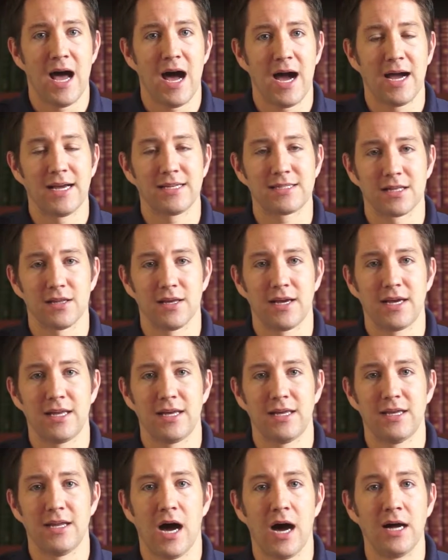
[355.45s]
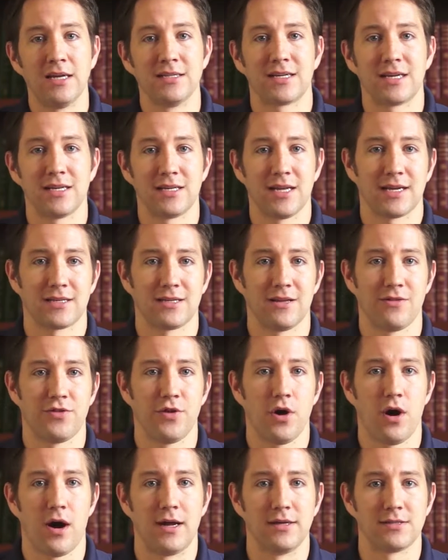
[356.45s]
isolated, unconnected
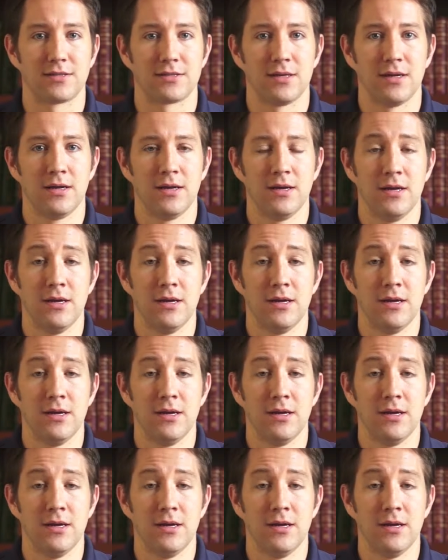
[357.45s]
thoughts.